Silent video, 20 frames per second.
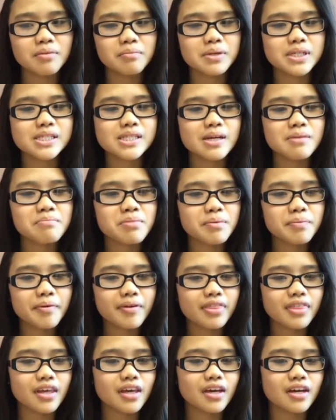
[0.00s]
but some
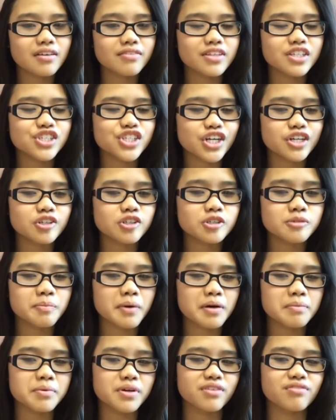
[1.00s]
people think of the general
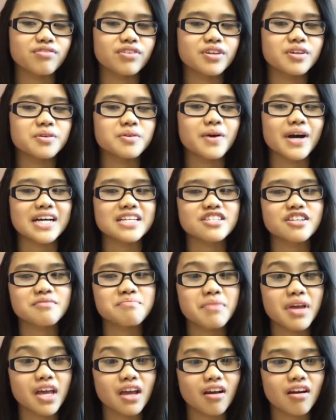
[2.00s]
public view as their
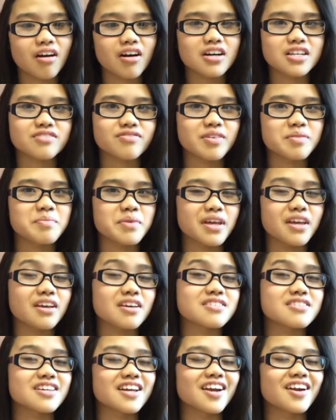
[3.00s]
main cause for
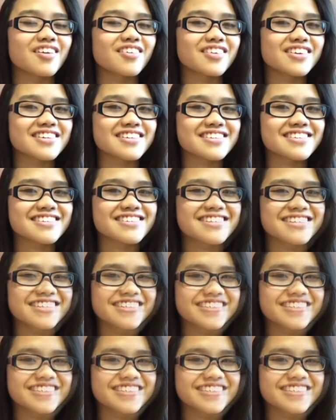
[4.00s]
being a terrorist.